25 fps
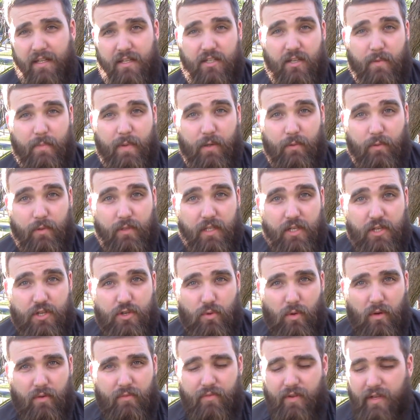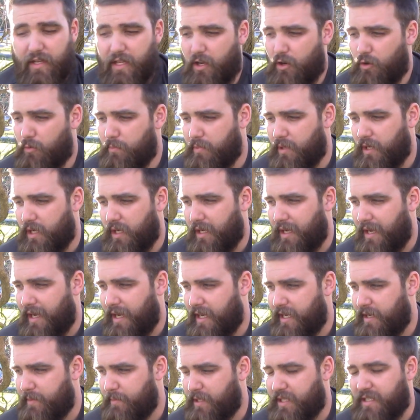is going to be a really short video but
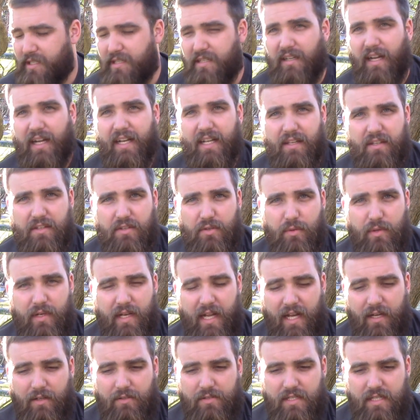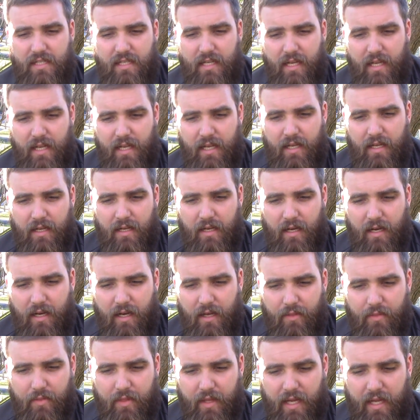I am excited to announce
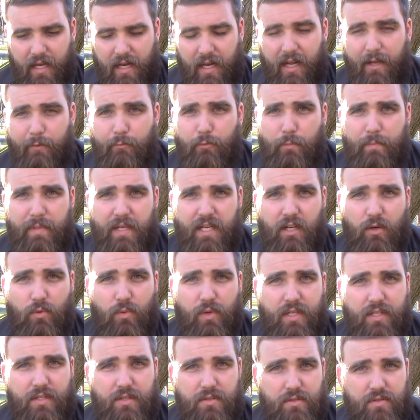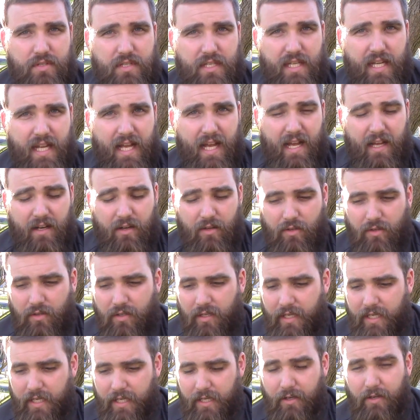uh, that I will be going to Seattle
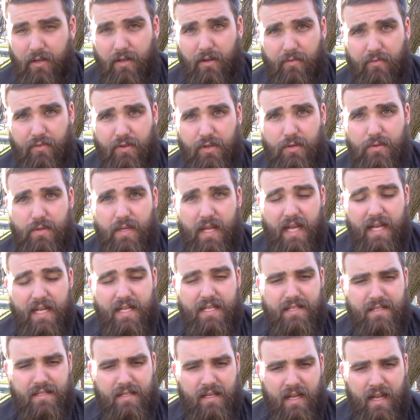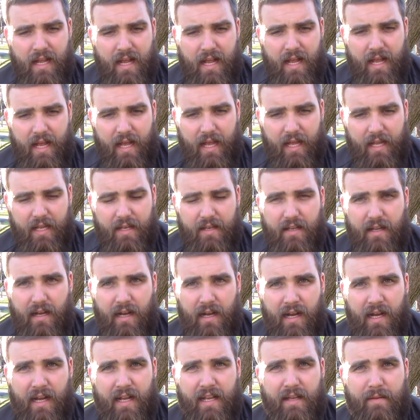here in a few days and uh,
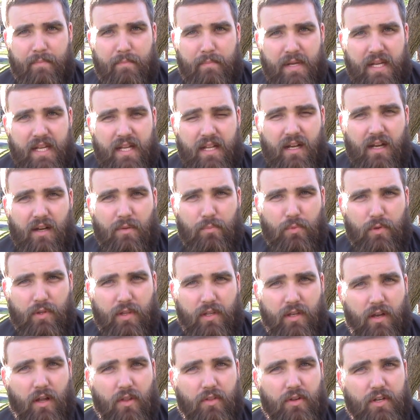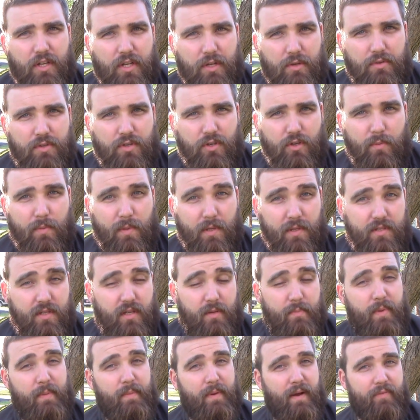I am meeting up with another YouTuber. This is
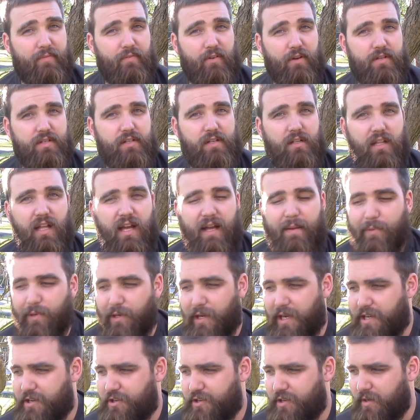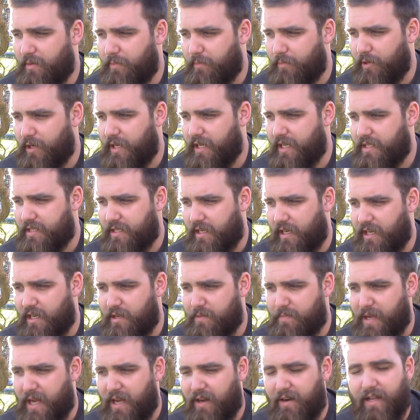going to be my first collaboration. I'm pretty excited
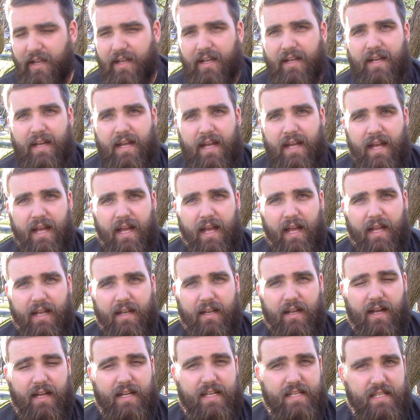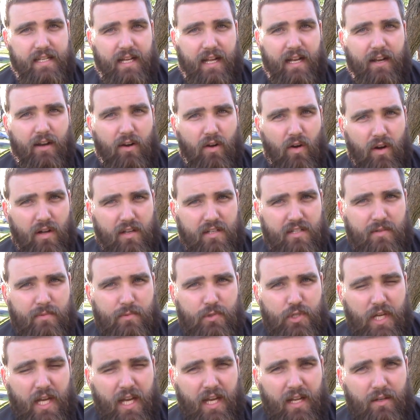about it and uh, he's got an awesome
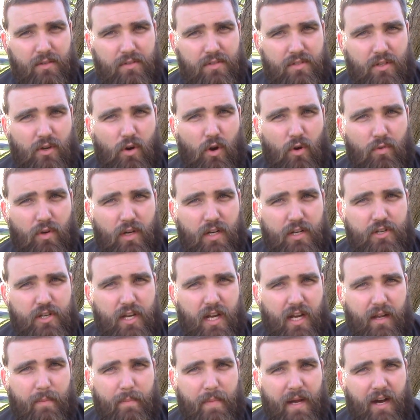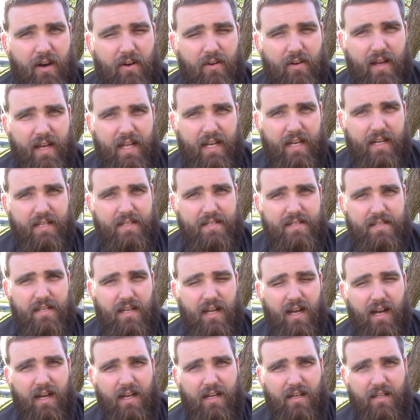channel so go over and check him out and it's
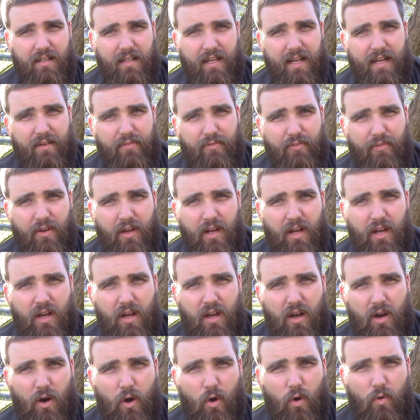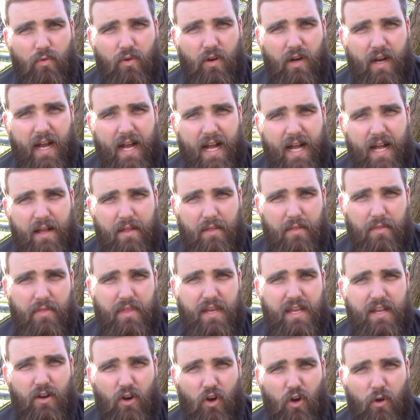uh, Cliff over at
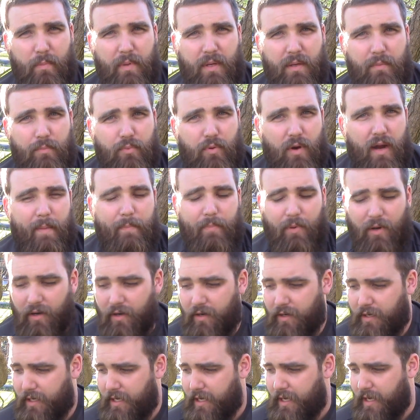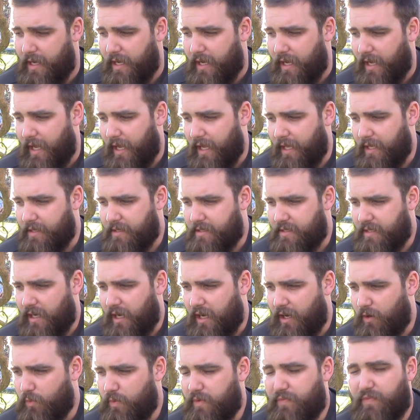The Urban Prepper and
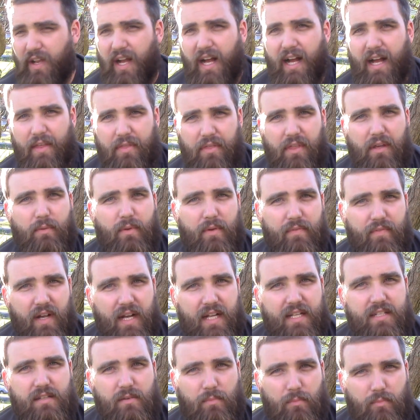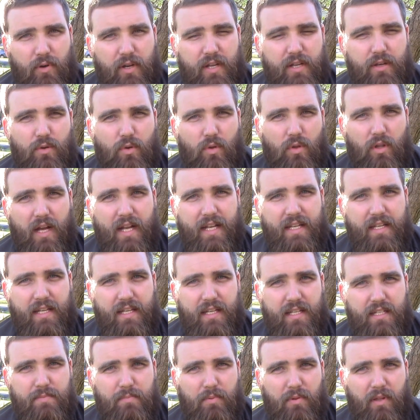uh, we've got I think we've got some pretty cool
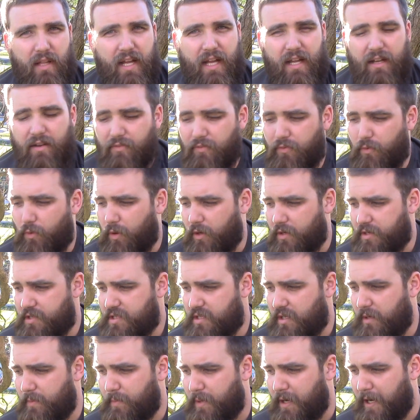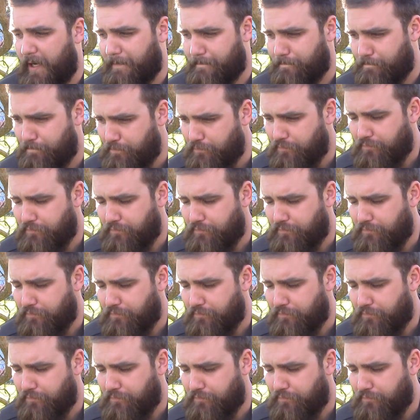ideas planned for some um,